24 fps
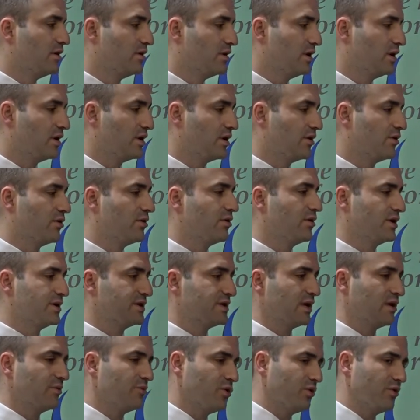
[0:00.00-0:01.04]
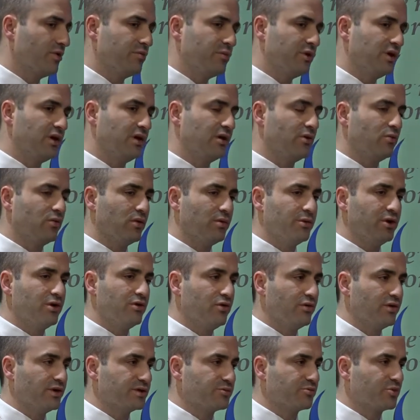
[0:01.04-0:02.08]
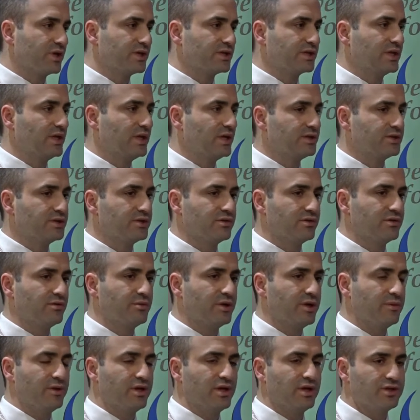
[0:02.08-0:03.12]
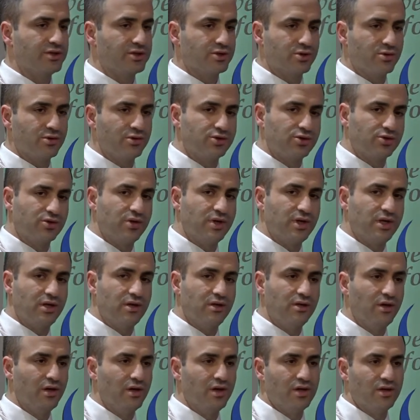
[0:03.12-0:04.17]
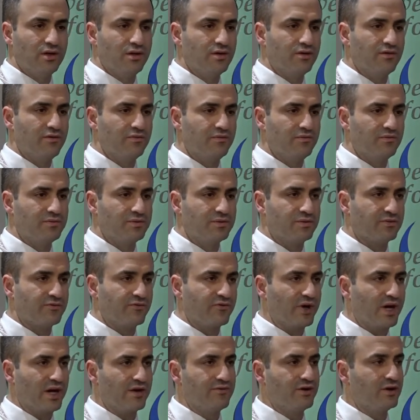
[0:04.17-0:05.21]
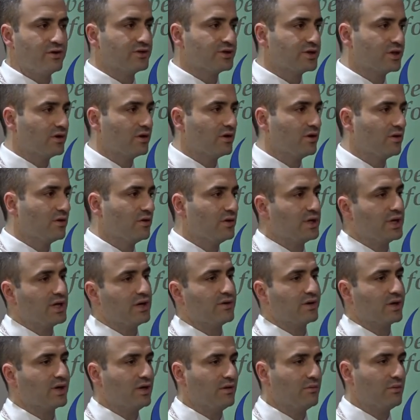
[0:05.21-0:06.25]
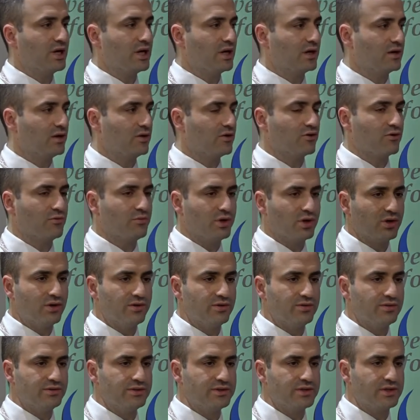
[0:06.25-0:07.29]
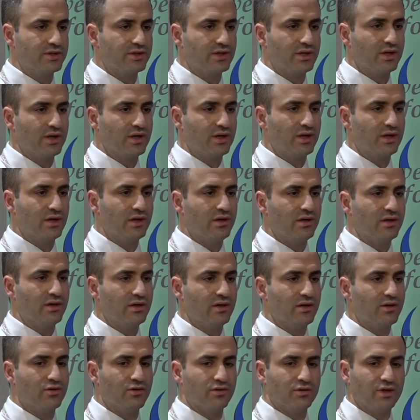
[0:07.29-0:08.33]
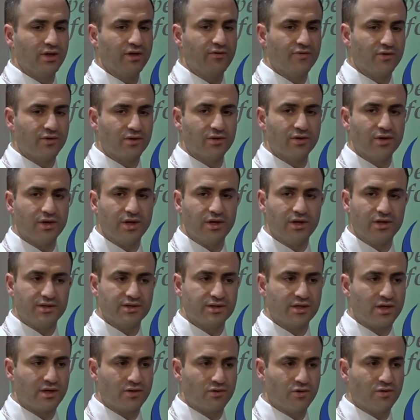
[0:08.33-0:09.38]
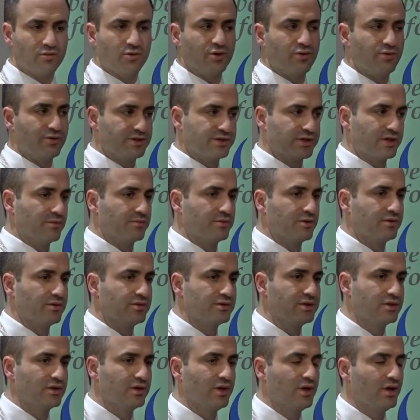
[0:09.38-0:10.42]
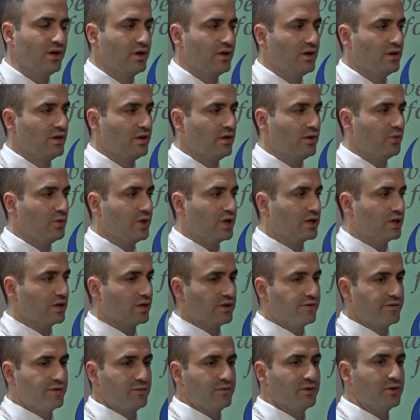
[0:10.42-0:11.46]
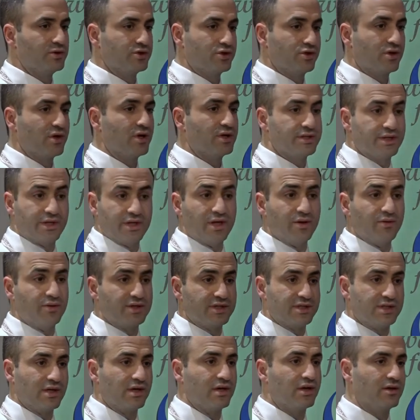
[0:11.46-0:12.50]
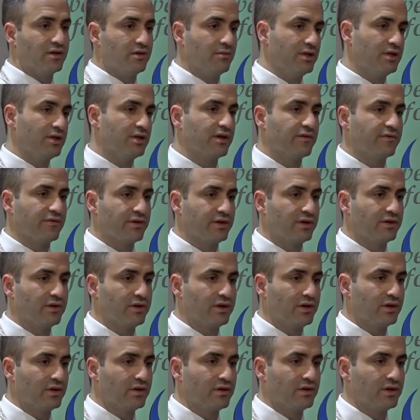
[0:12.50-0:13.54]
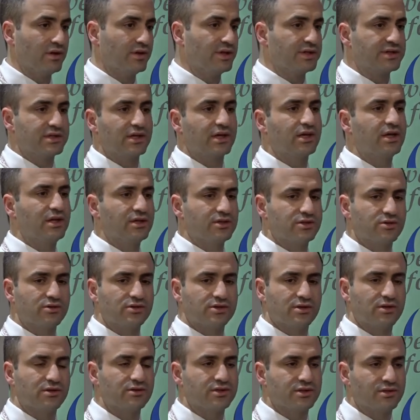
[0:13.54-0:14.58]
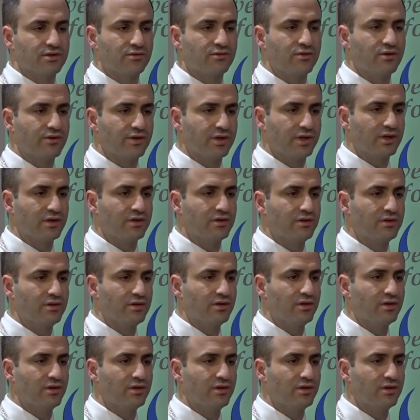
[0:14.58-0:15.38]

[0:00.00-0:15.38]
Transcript: the other example would be a woman who has breast cancer, maybe they had surgery five years ago and now it came back in her bones and in her liver and it's got hormone receptors we can give them those drugs and they would stay on them indefinitely, unless the cancer starts to grow again.